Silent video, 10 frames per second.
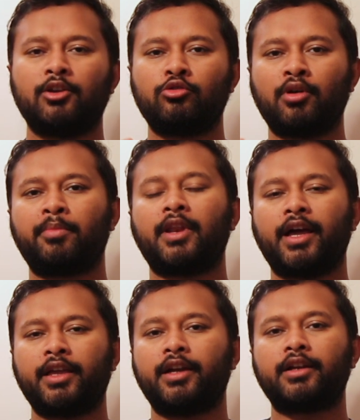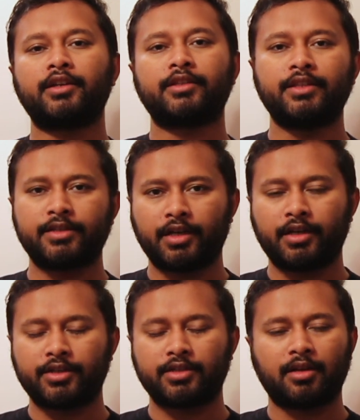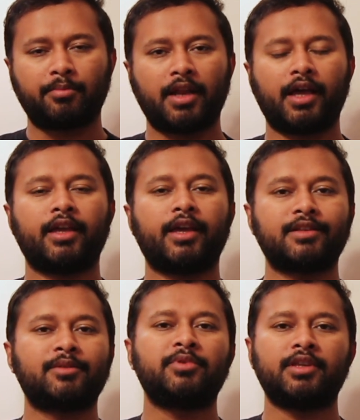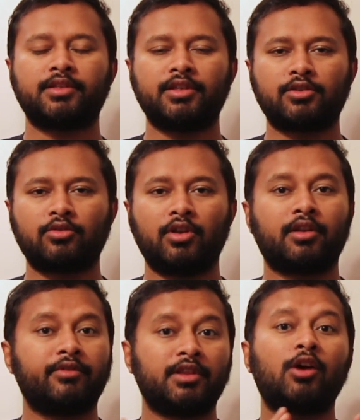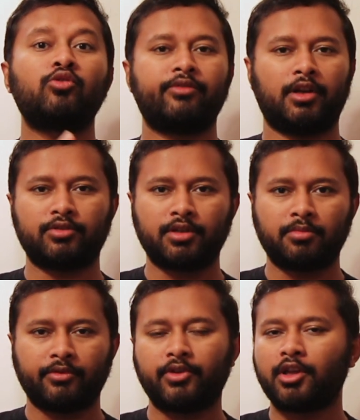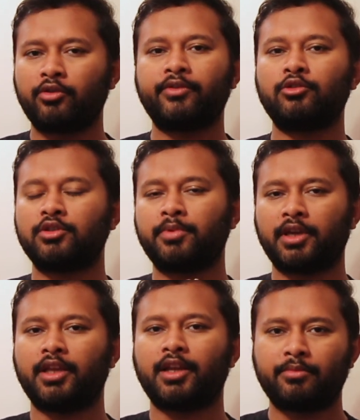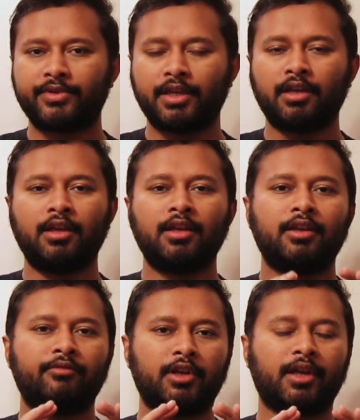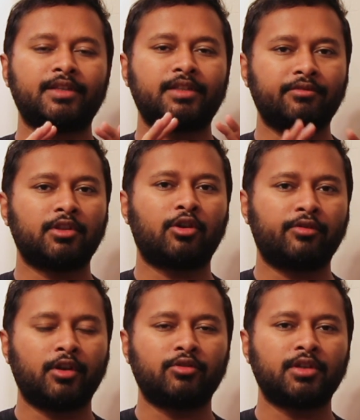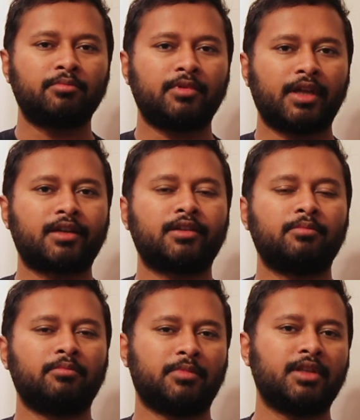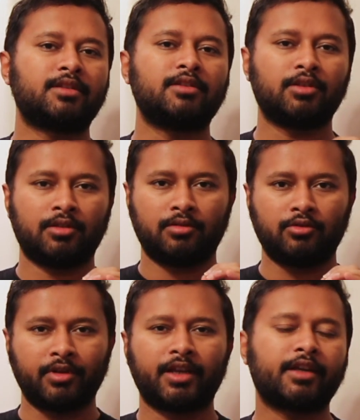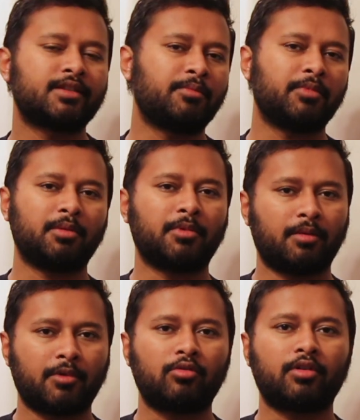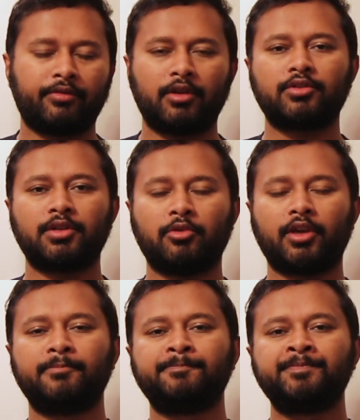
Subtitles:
to apply under these conditions, apply as a PhD scholar without fellowship. Without fellowship, again, I'm saying, when I say without fellowship, that means you will get some minimal amount of fellowship, okay?